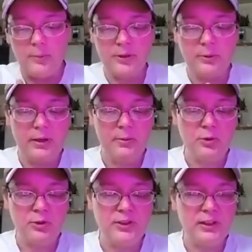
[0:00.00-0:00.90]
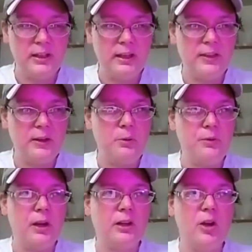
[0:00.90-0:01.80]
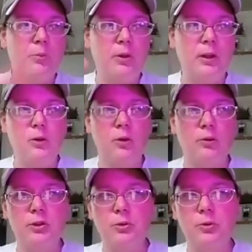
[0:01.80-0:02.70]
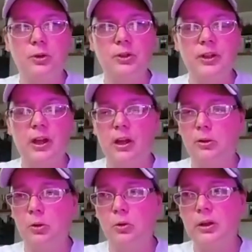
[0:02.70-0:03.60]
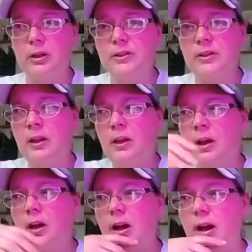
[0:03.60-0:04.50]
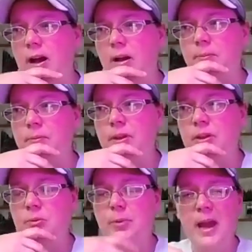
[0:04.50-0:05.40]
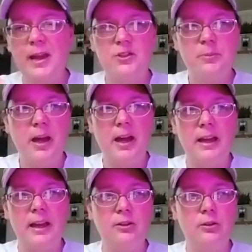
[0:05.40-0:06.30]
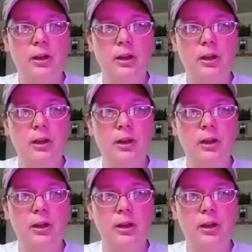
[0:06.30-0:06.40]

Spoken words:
Sometimes you'll see, I think we've got a couple like over towards Lawrence that you pass by,